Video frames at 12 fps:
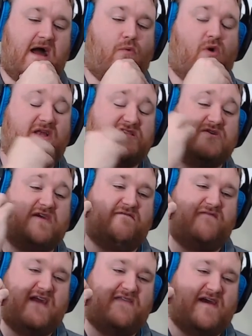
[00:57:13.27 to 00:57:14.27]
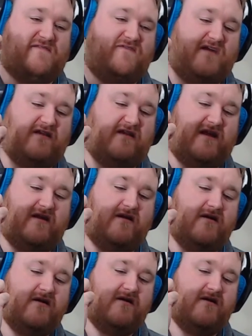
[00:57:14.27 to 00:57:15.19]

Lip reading: I want to convey that feeling